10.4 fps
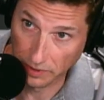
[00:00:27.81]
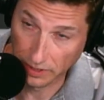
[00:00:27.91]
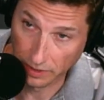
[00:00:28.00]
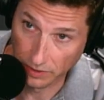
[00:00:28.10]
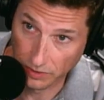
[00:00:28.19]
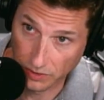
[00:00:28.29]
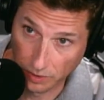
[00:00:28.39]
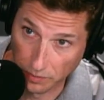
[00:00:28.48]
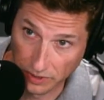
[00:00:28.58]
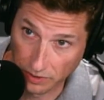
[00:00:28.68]
because
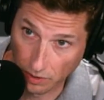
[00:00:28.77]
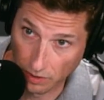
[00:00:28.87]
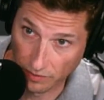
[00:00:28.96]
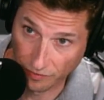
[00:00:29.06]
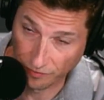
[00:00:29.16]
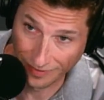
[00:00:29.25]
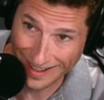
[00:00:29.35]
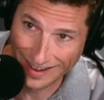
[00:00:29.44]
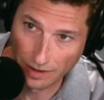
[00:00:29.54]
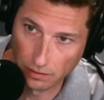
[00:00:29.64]
somebody's already
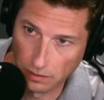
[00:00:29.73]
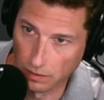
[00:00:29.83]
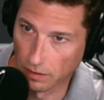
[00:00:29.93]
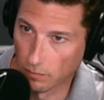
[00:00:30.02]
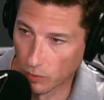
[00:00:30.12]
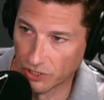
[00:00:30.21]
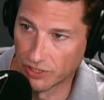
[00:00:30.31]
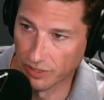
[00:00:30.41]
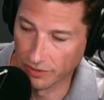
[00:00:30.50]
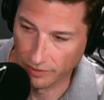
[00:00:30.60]
flyered the
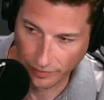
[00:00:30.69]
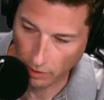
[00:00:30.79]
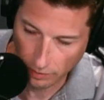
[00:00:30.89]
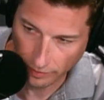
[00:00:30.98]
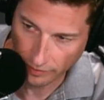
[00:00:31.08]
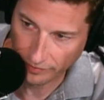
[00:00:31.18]
windshields of all of our